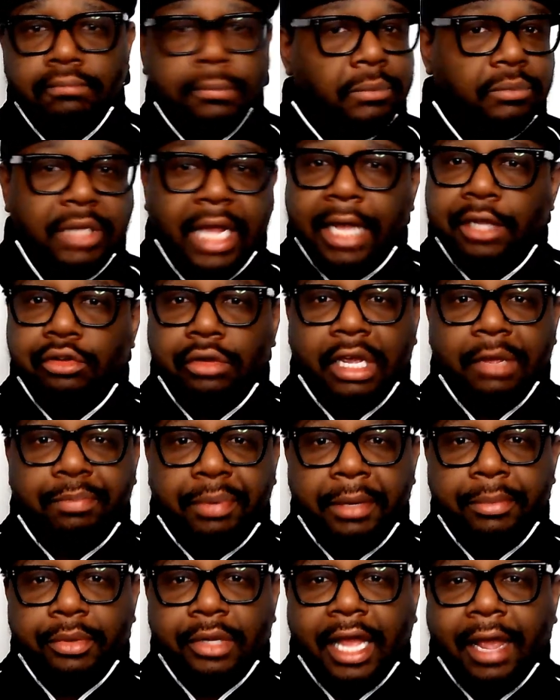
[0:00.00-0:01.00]
Now you get
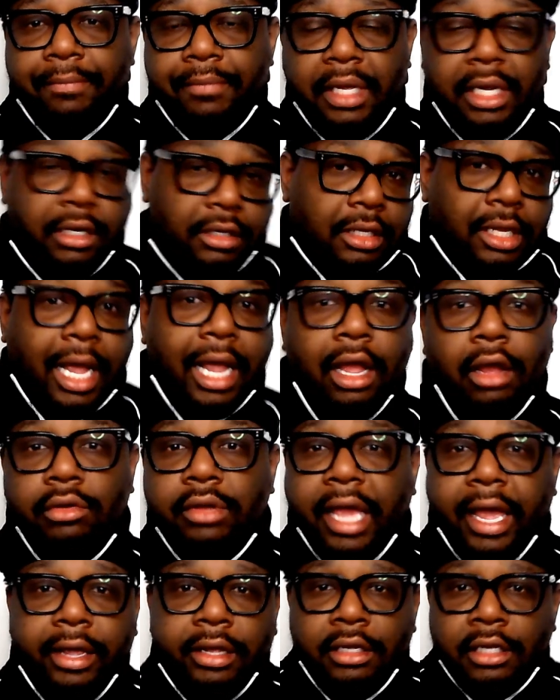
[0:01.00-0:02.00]
people like me that are like,
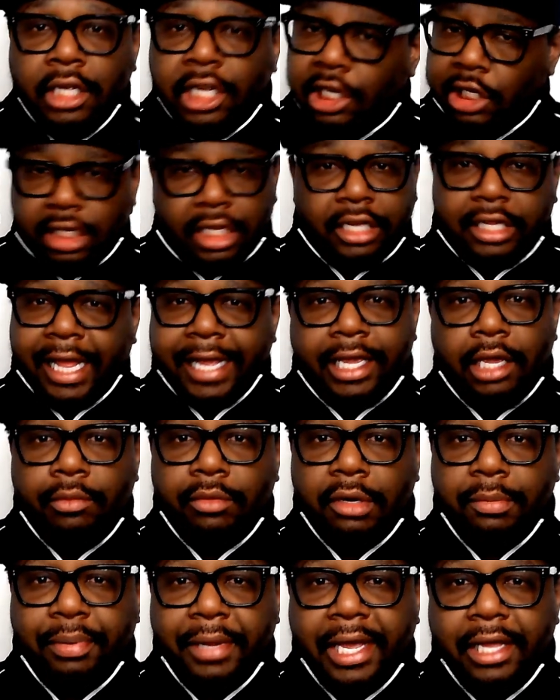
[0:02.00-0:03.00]
okay, look like you
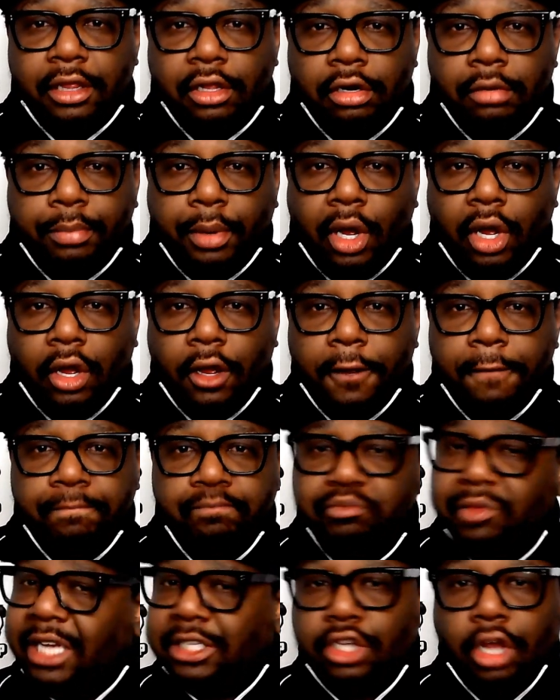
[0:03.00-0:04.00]
want to play a little ball.
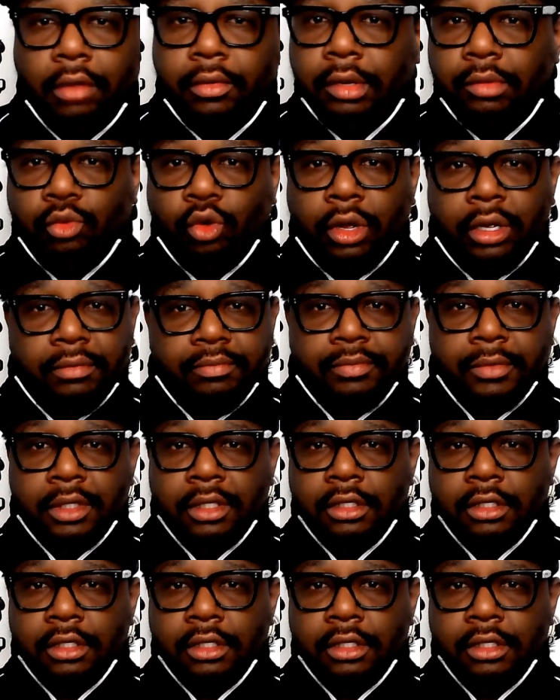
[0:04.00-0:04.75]
That's all we want.